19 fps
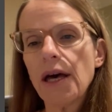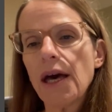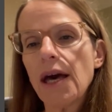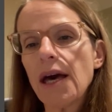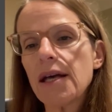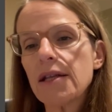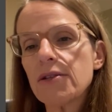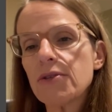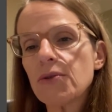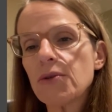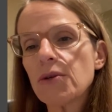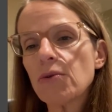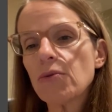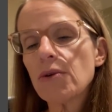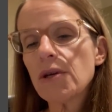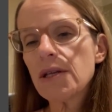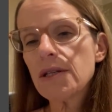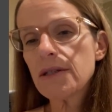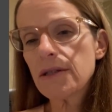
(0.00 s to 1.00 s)
And so there
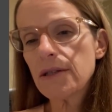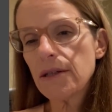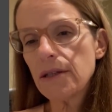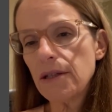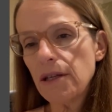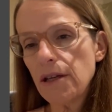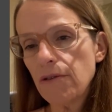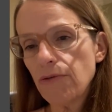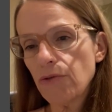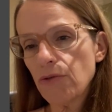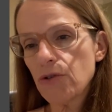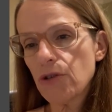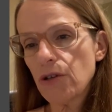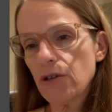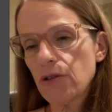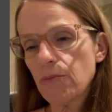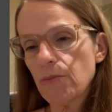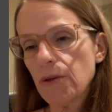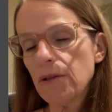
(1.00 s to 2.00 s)
is need for
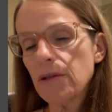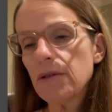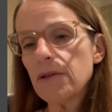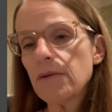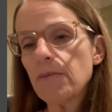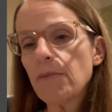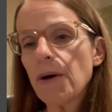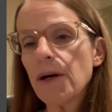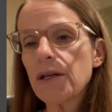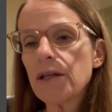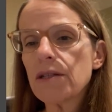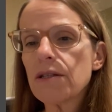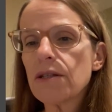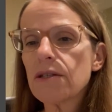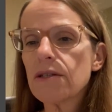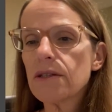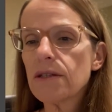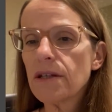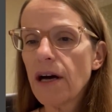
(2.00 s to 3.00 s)
judgment, but it
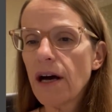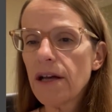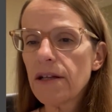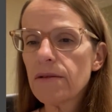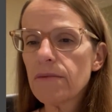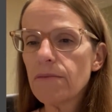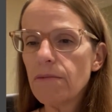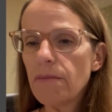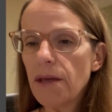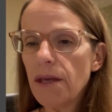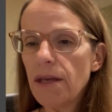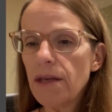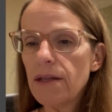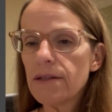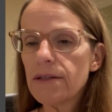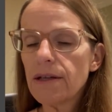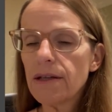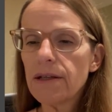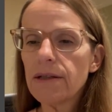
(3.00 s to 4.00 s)
does not
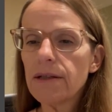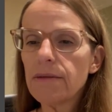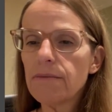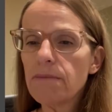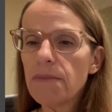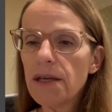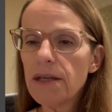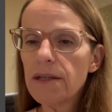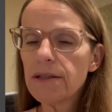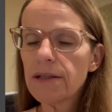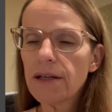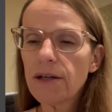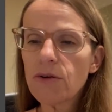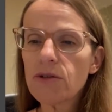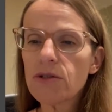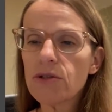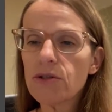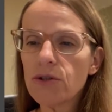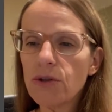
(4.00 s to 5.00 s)
mean that there
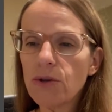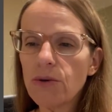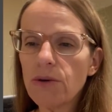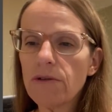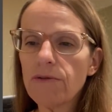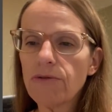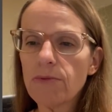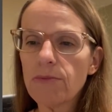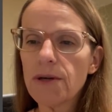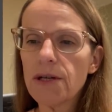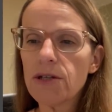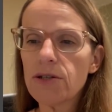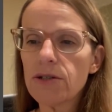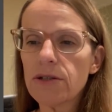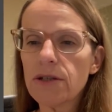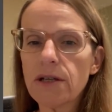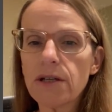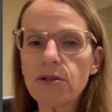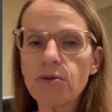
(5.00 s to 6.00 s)
is no
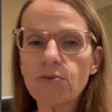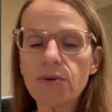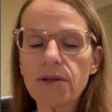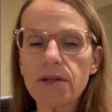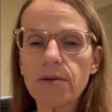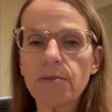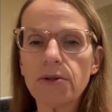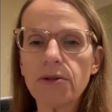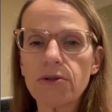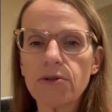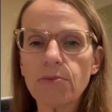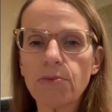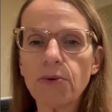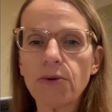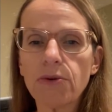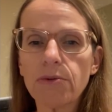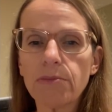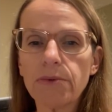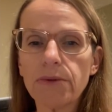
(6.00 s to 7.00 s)
information that is reasonable and
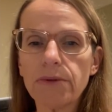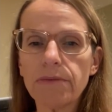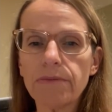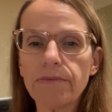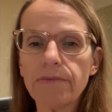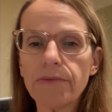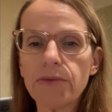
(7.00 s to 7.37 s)
supportable.